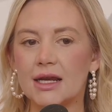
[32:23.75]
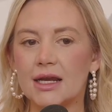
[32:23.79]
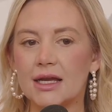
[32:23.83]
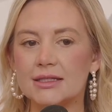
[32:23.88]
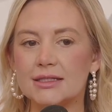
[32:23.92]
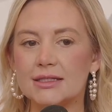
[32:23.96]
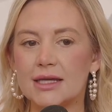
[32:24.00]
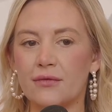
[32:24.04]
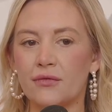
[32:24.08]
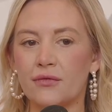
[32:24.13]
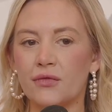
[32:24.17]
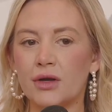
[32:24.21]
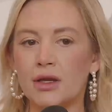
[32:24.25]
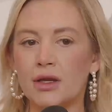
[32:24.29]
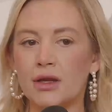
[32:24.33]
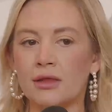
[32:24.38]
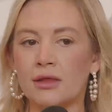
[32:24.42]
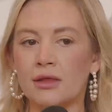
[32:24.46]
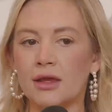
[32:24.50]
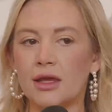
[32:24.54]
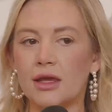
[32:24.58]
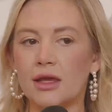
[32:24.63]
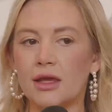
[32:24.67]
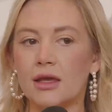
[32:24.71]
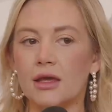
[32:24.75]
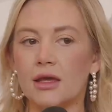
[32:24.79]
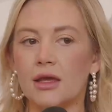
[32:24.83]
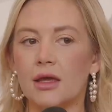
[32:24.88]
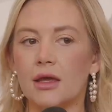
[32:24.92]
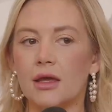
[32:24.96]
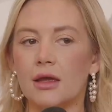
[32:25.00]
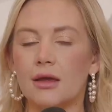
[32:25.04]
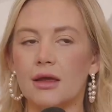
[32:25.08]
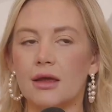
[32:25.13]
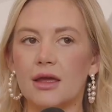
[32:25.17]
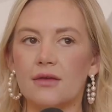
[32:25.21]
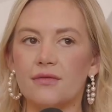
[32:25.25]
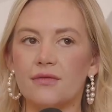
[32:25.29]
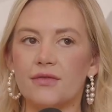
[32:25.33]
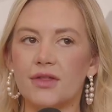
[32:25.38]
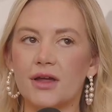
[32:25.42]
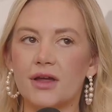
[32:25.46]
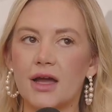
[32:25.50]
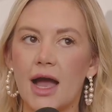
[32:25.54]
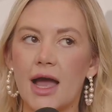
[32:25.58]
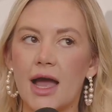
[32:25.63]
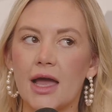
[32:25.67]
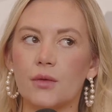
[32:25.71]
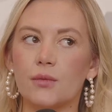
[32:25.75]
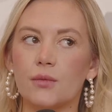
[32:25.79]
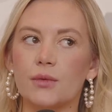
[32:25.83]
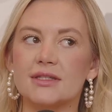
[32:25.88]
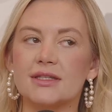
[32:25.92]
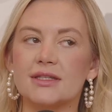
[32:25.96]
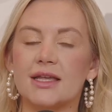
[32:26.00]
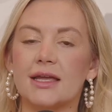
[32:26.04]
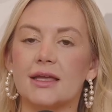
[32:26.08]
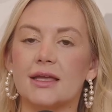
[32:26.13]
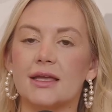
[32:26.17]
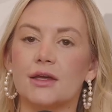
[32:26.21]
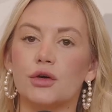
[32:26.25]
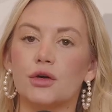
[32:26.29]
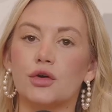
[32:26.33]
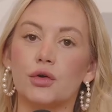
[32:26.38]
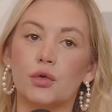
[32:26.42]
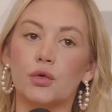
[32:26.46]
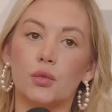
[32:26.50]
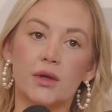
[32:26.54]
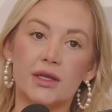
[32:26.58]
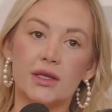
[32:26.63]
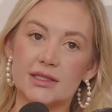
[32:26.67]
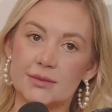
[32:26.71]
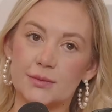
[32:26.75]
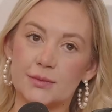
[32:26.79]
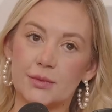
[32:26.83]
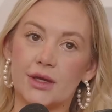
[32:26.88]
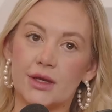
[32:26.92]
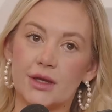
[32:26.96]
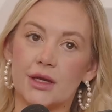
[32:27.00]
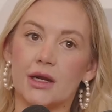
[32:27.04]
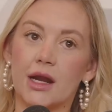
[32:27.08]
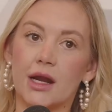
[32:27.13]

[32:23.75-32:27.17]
I definitely, if the guy was like, could we split?